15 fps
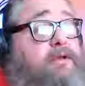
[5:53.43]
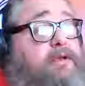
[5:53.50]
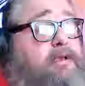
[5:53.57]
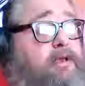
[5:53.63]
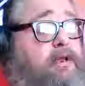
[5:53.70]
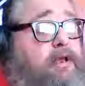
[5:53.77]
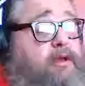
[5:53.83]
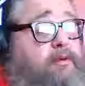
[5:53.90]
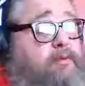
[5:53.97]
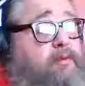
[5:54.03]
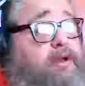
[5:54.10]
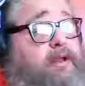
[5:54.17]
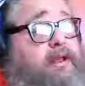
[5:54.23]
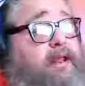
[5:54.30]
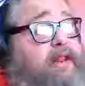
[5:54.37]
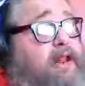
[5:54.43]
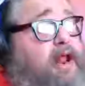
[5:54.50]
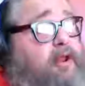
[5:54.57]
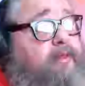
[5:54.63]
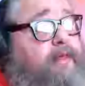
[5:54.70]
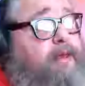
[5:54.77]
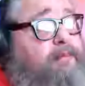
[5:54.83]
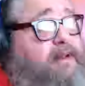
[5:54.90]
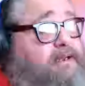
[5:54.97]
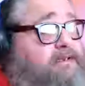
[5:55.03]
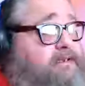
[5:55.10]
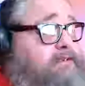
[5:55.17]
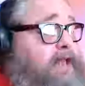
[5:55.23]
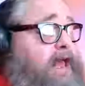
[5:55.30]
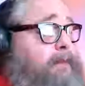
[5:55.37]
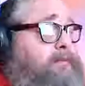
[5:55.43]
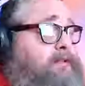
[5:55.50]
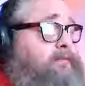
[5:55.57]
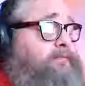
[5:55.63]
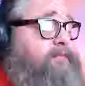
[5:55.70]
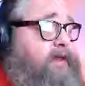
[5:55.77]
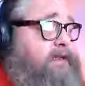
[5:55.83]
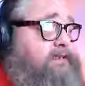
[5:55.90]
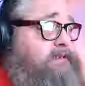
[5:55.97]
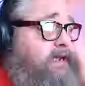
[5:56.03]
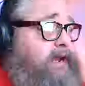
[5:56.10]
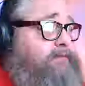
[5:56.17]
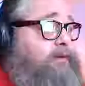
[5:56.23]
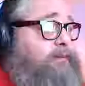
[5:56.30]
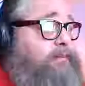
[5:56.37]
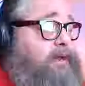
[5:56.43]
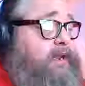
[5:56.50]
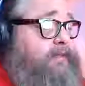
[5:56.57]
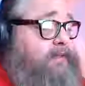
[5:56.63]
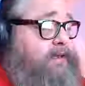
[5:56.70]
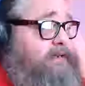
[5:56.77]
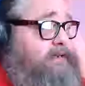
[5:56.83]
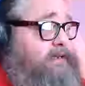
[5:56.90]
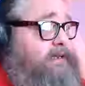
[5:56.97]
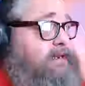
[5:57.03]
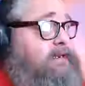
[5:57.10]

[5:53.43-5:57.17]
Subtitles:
Well, and not only that, but it's a slap in the face to everybody that did